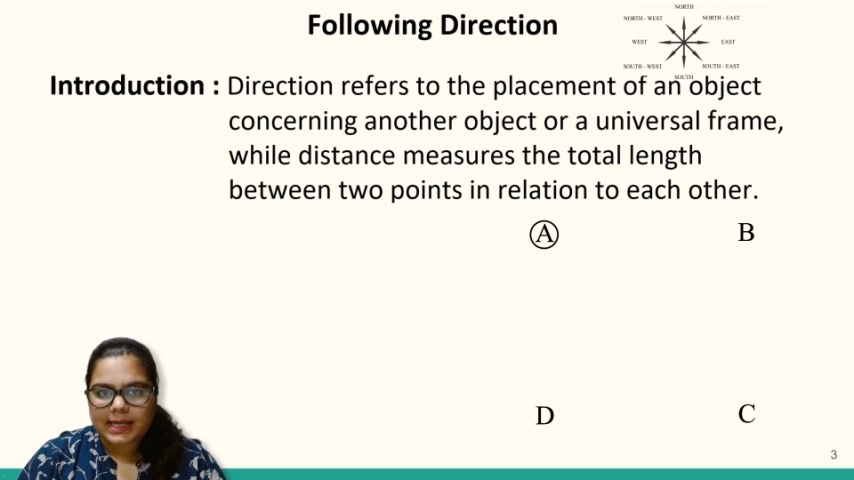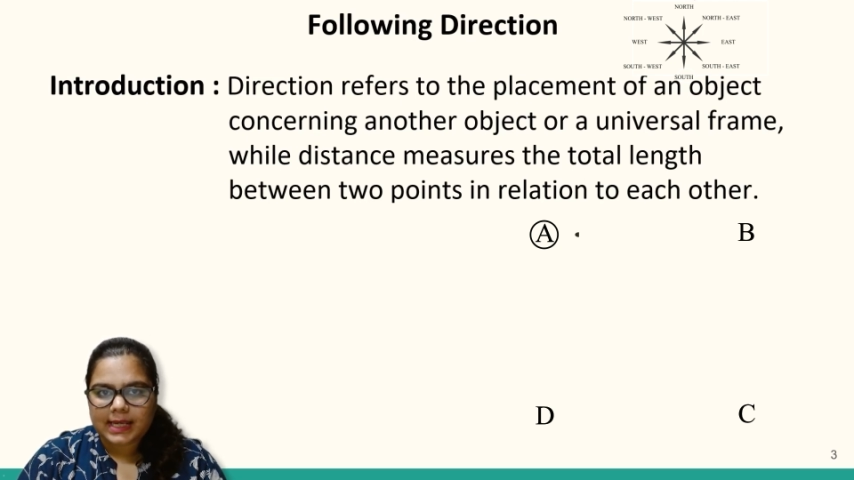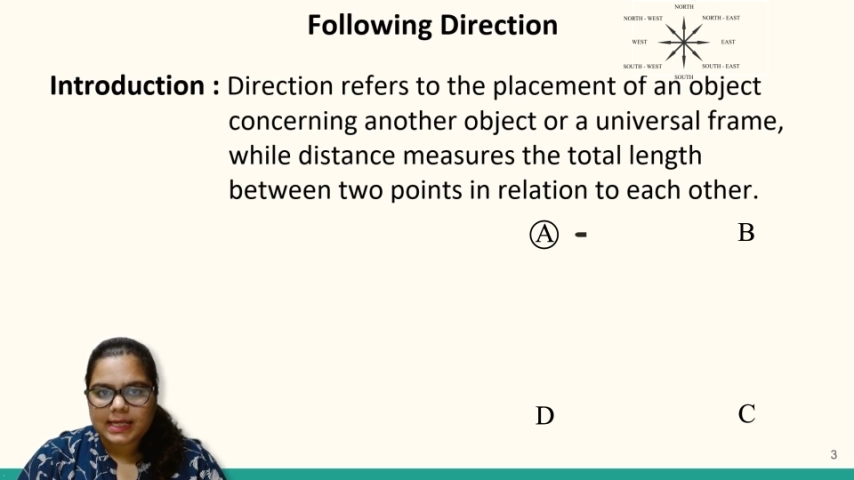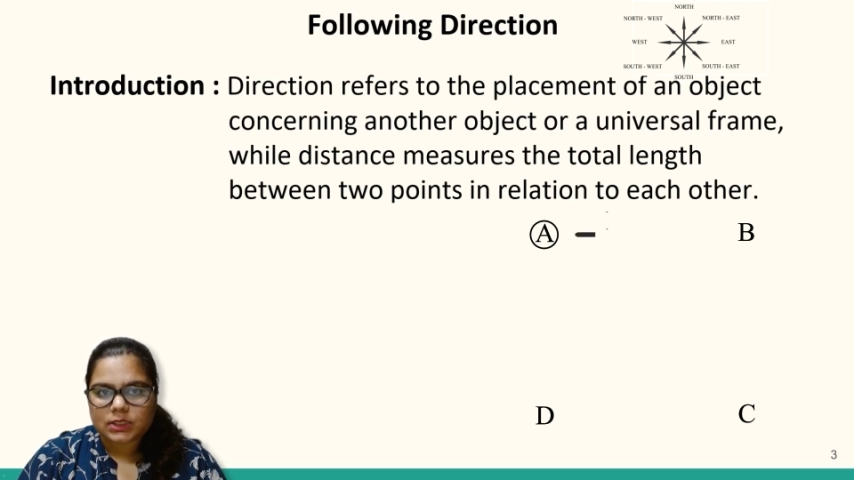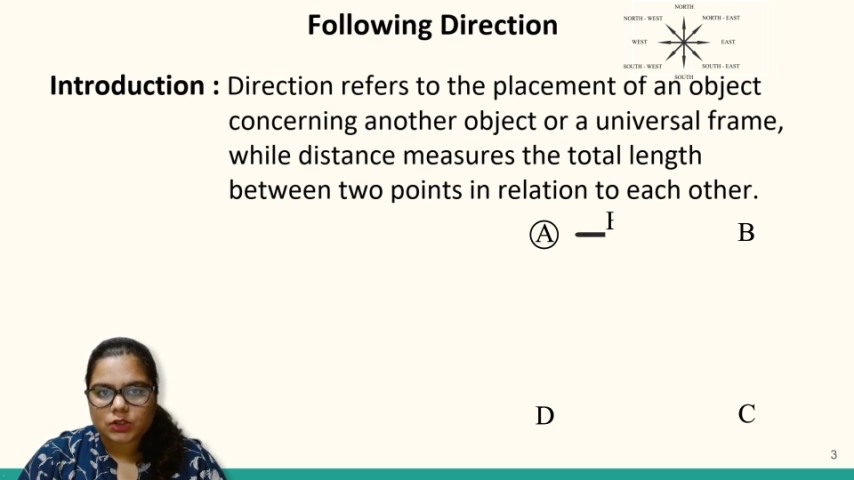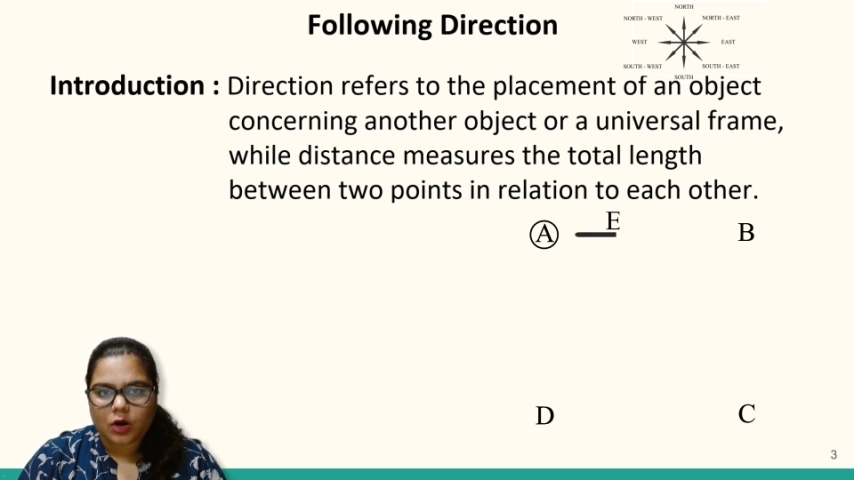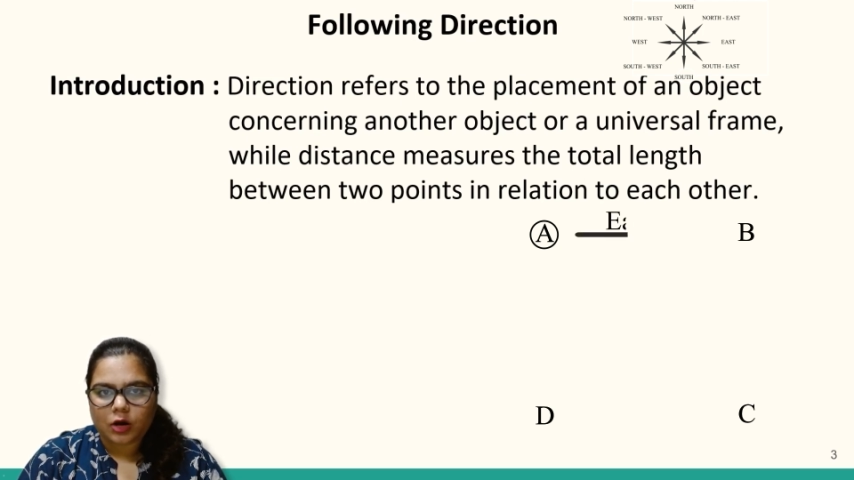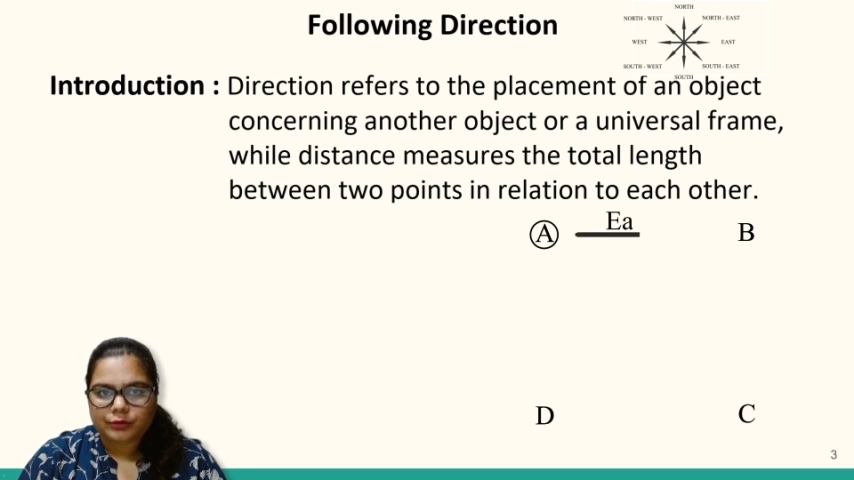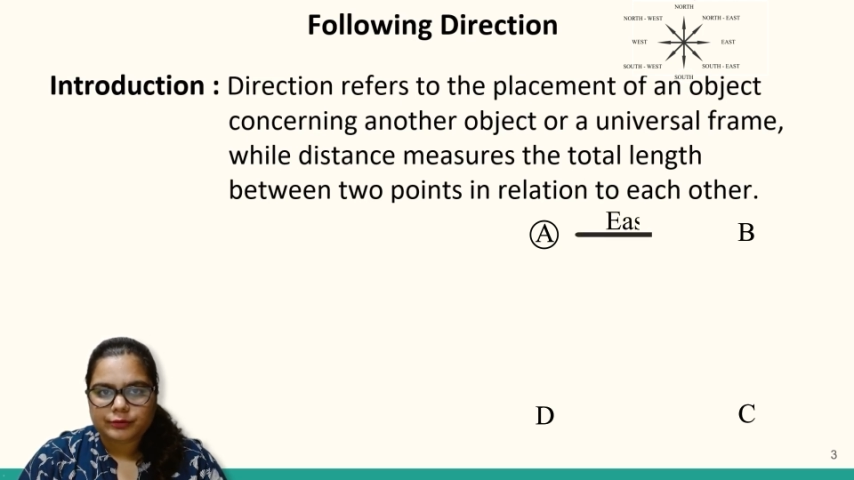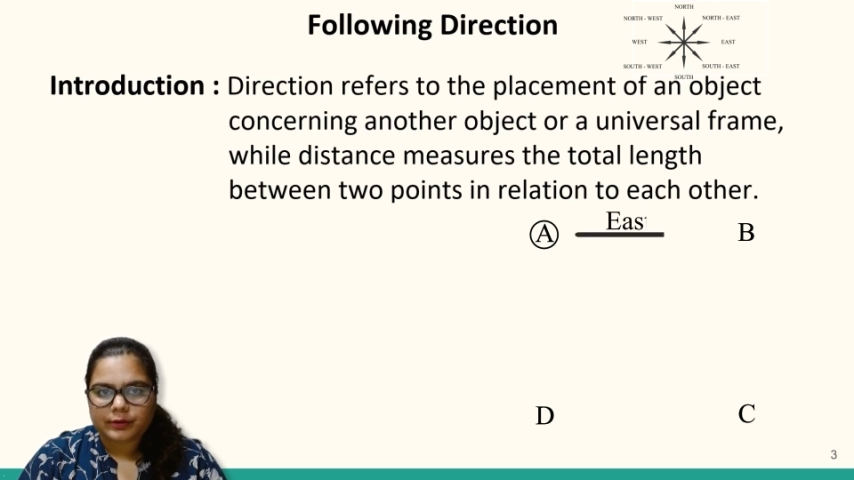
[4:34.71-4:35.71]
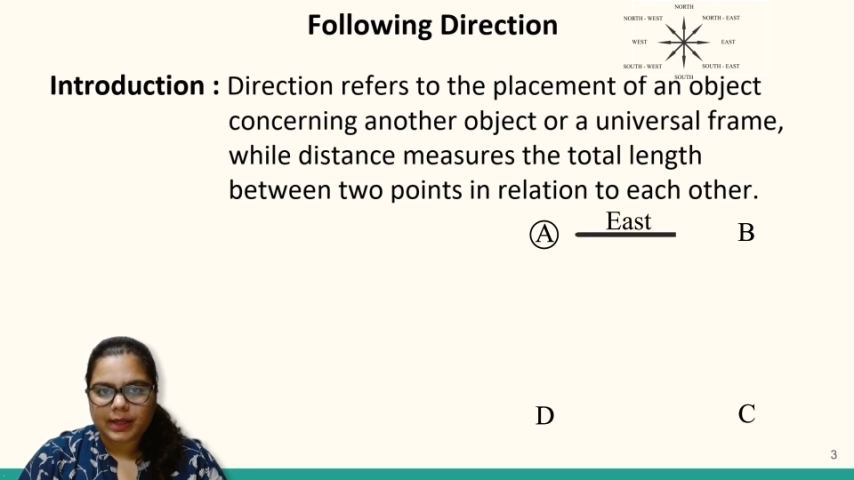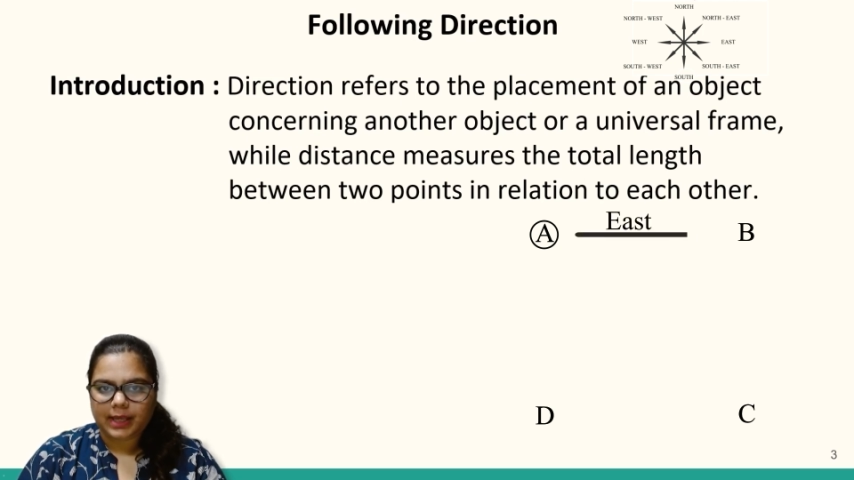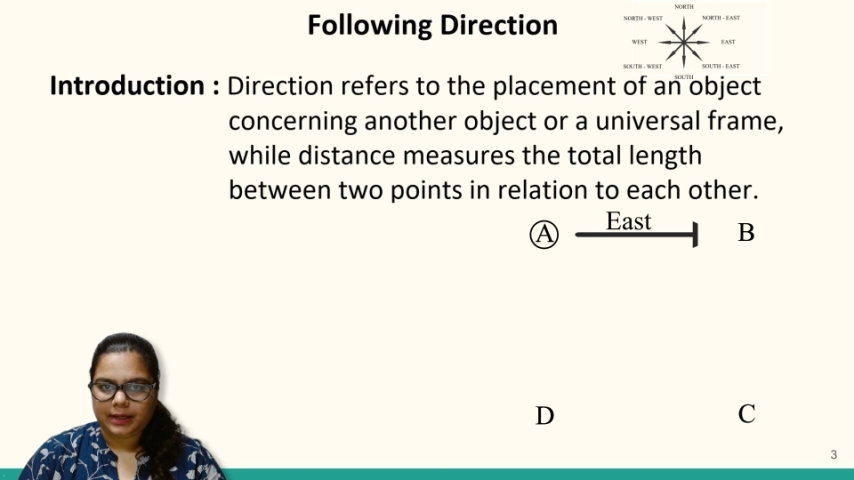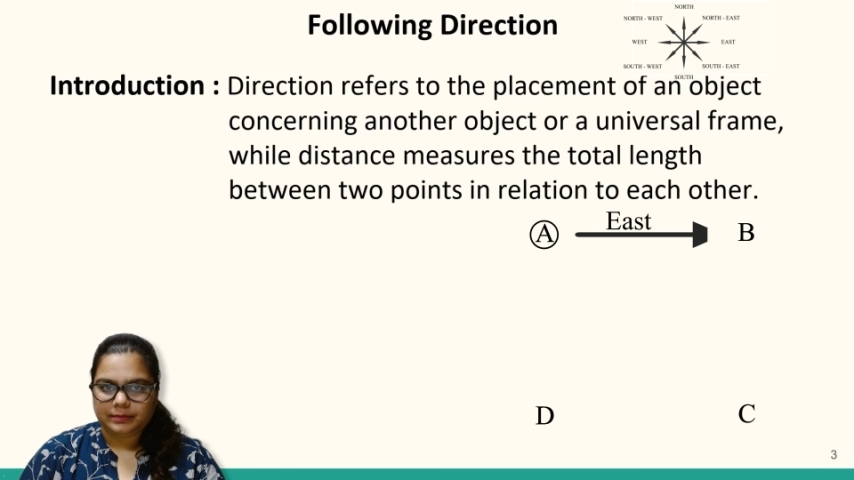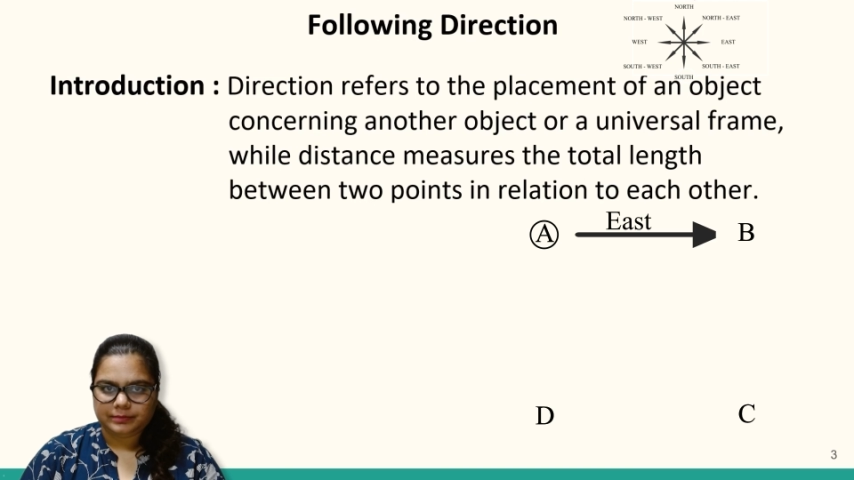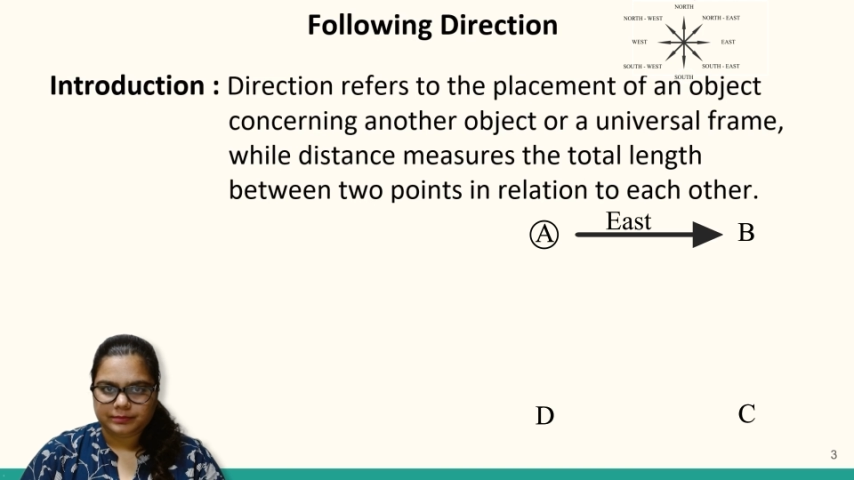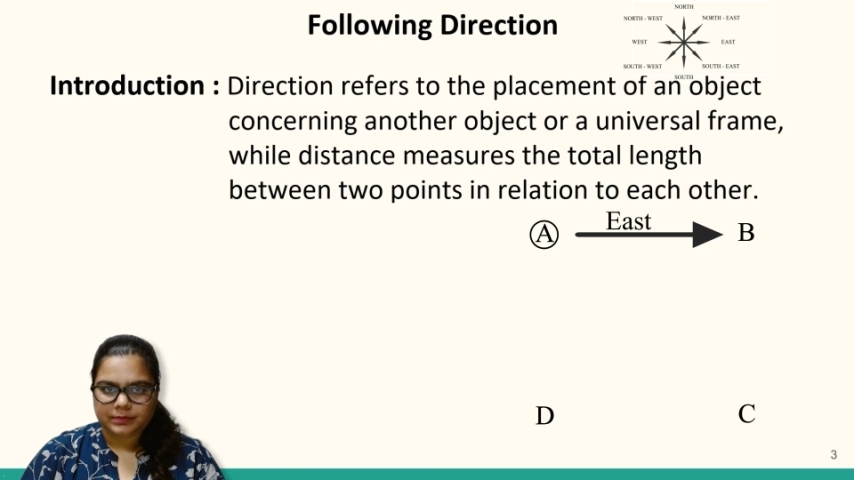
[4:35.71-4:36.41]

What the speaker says: east of A.